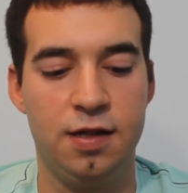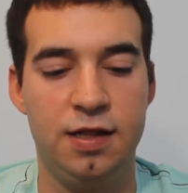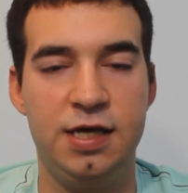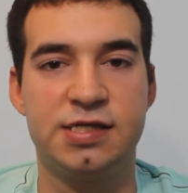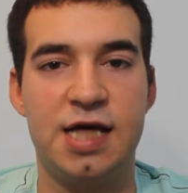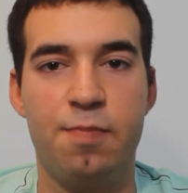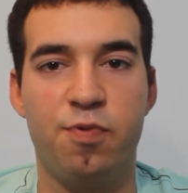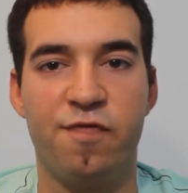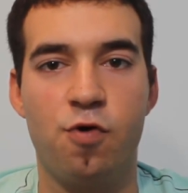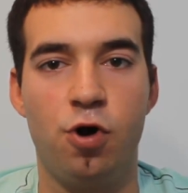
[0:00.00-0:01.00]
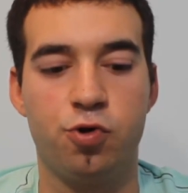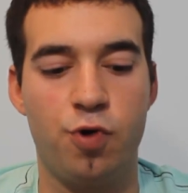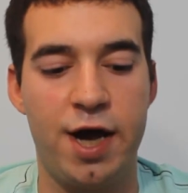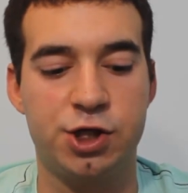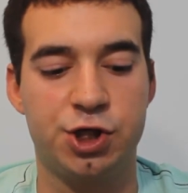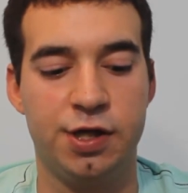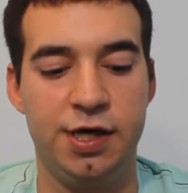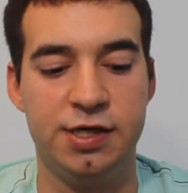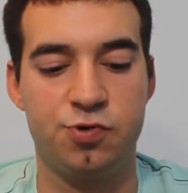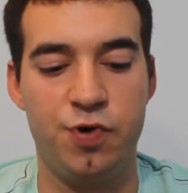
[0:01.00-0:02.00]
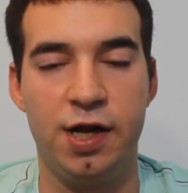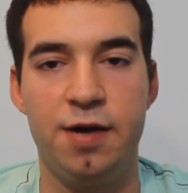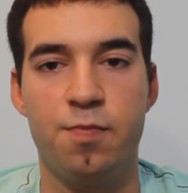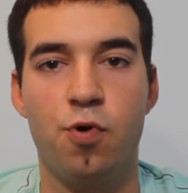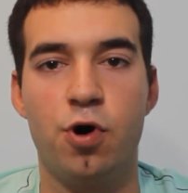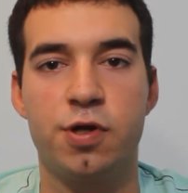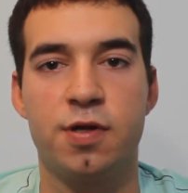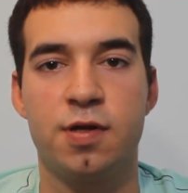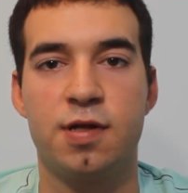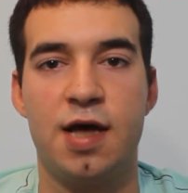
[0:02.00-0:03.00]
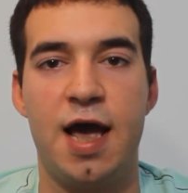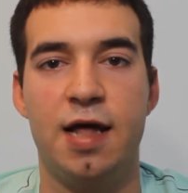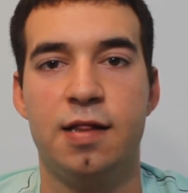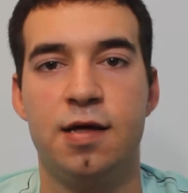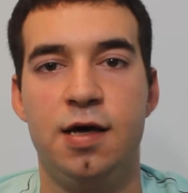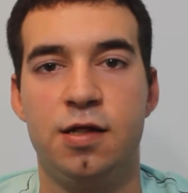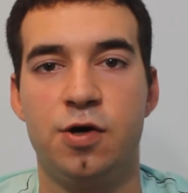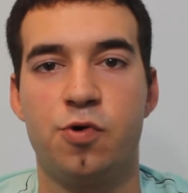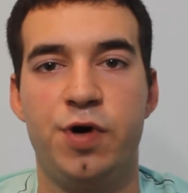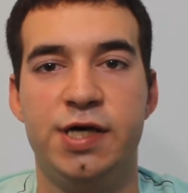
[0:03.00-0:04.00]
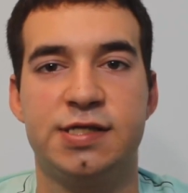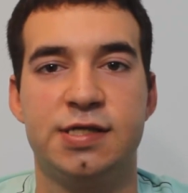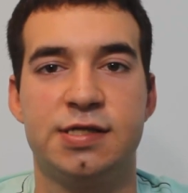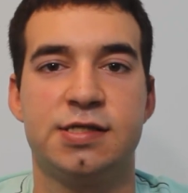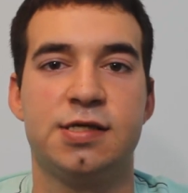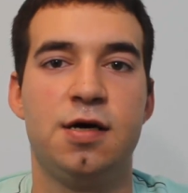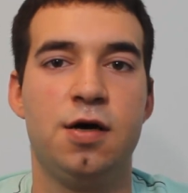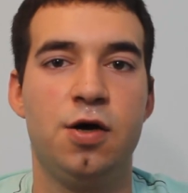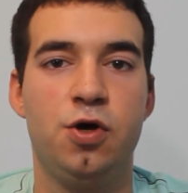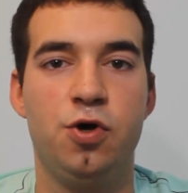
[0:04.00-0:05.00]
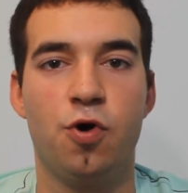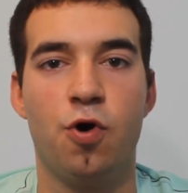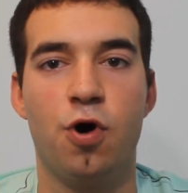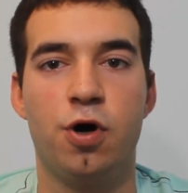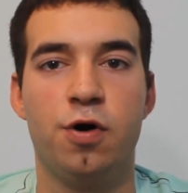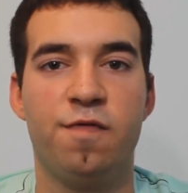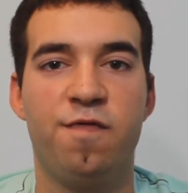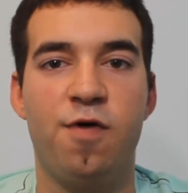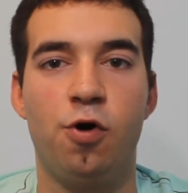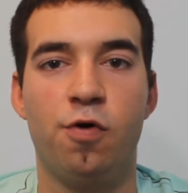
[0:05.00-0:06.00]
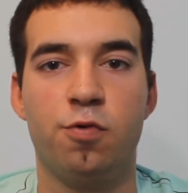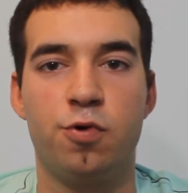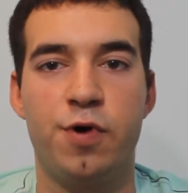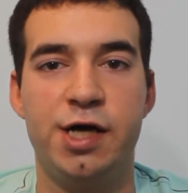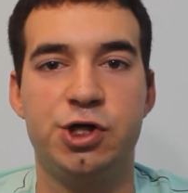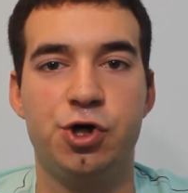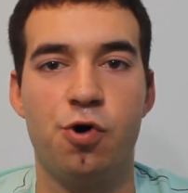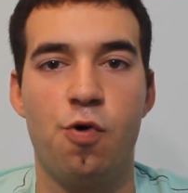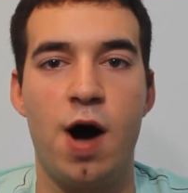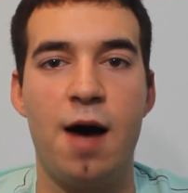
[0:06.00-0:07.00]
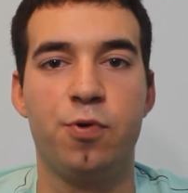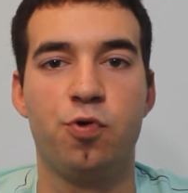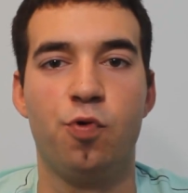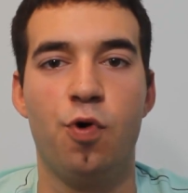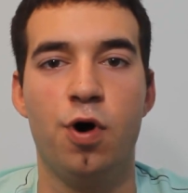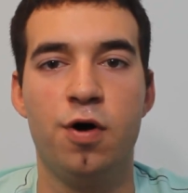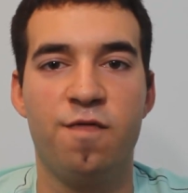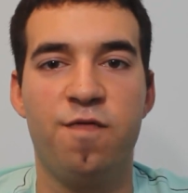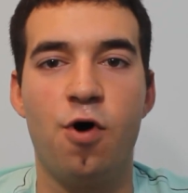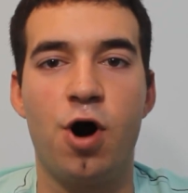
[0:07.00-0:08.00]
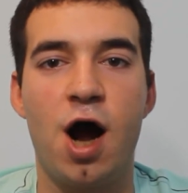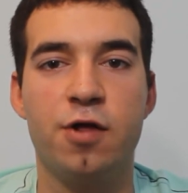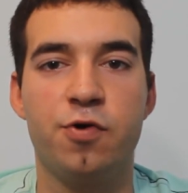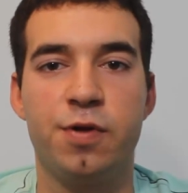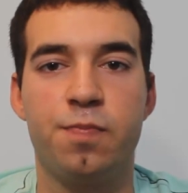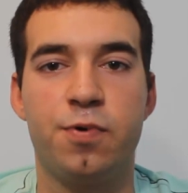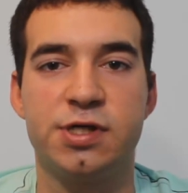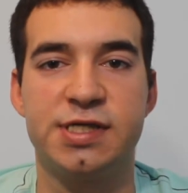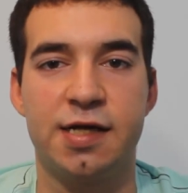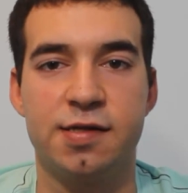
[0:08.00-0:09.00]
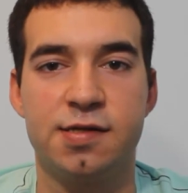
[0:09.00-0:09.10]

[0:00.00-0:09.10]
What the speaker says: this type of call to action is really important, and it increases your follow ratio up to 400%.